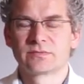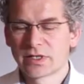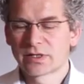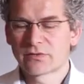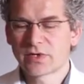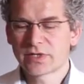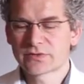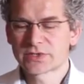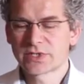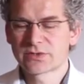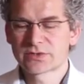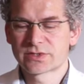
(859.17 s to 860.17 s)
The graph
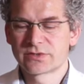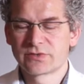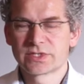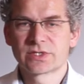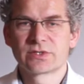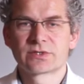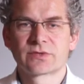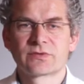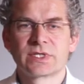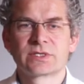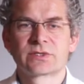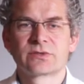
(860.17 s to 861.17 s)
shows the results of
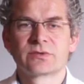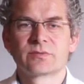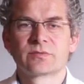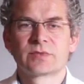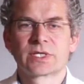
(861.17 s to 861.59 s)
these two